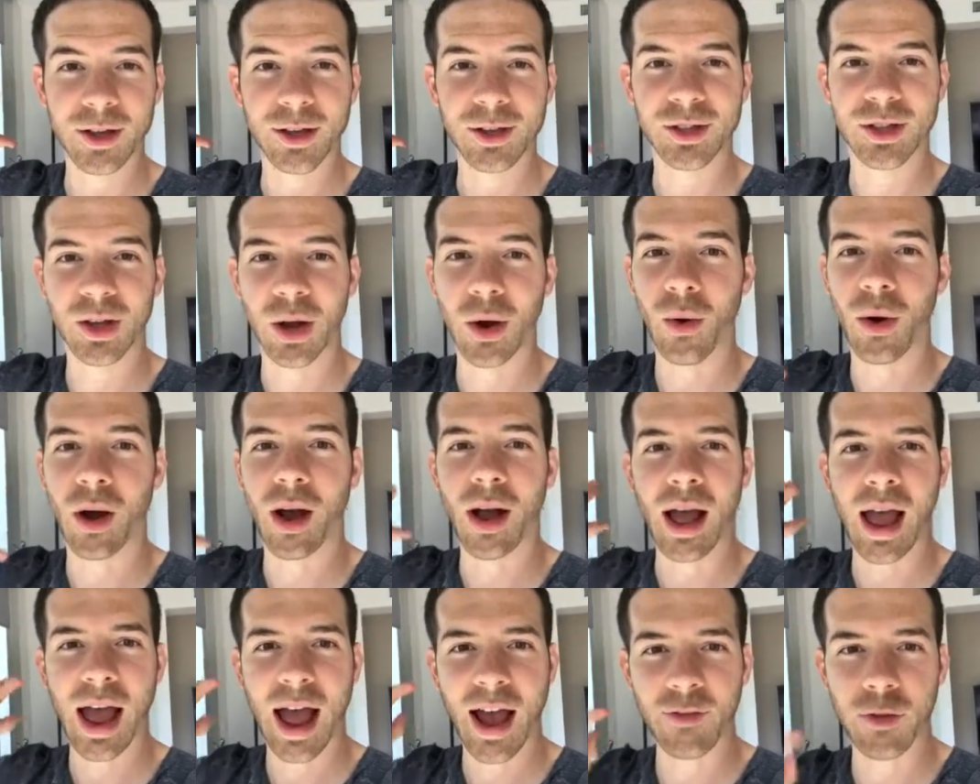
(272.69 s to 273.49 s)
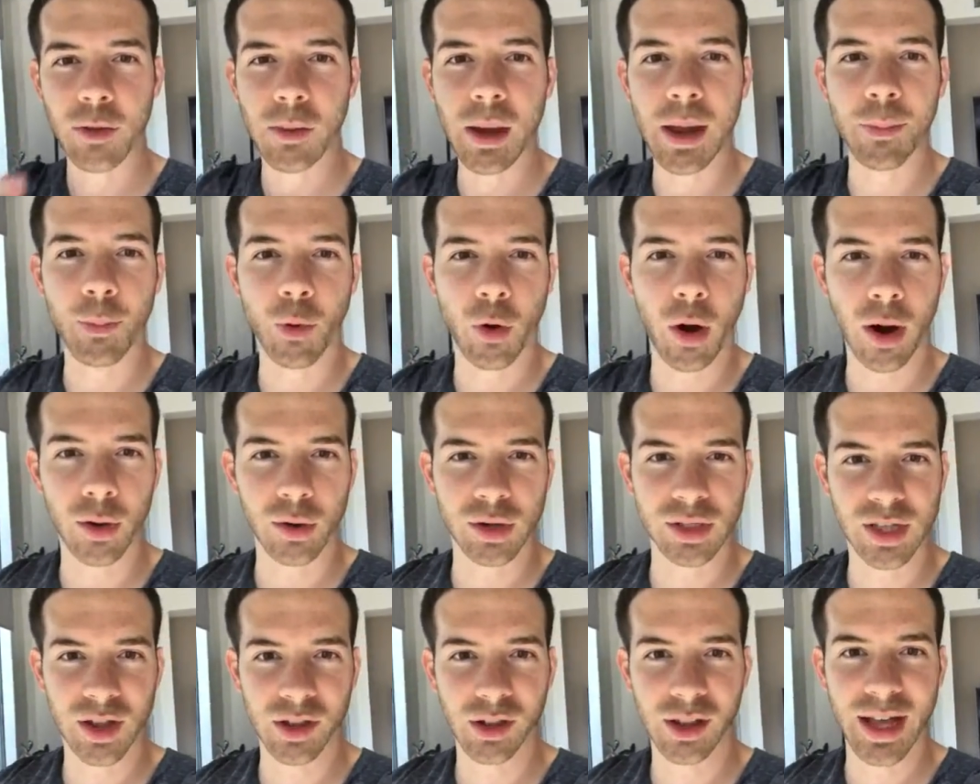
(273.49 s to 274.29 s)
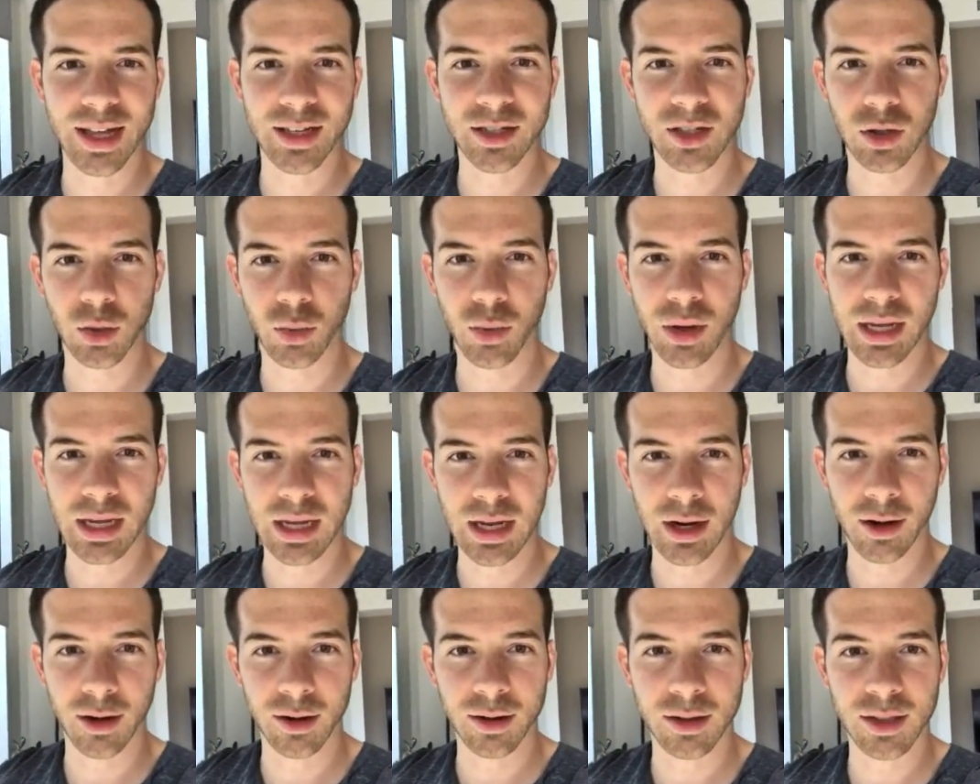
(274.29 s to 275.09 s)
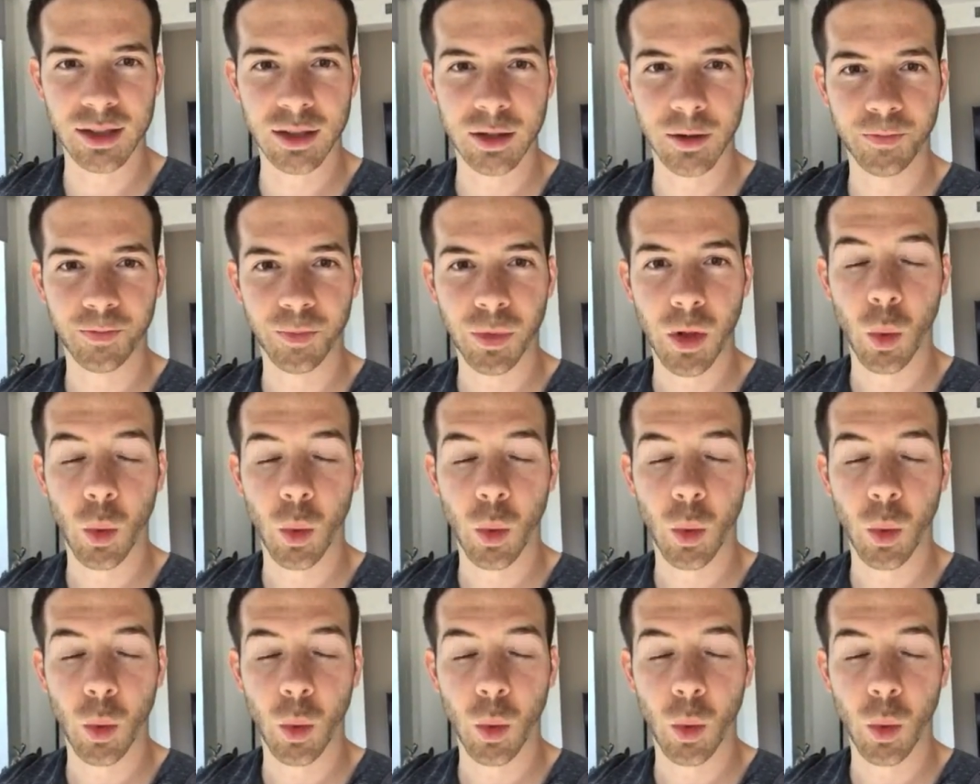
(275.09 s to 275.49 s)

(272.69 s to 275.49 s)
So have you made progress in the last 3 years?